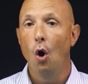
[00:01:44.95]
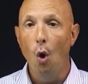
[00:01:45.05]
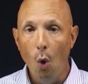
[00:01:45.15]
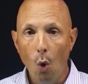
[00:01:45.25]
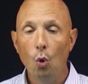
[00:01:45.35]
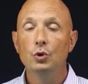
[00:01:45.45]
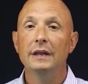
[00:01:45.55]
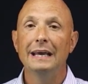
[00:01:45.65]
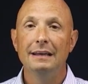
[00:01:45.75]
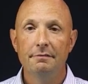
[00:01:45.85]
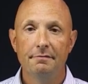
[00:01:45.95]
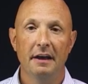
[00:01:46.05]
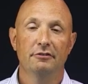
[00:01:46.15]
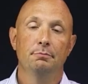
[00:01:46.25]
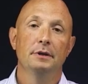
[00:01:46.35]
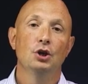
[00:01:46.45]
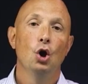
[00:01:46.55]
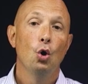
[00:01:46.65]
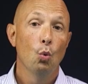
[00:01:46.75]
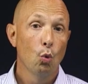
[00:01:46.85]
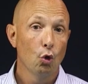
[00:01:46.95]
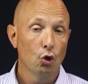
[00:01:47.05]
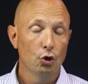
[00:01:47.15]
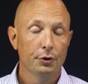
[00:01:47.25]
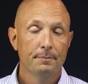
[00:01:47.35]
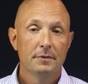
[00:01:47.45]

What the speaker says: own investment world.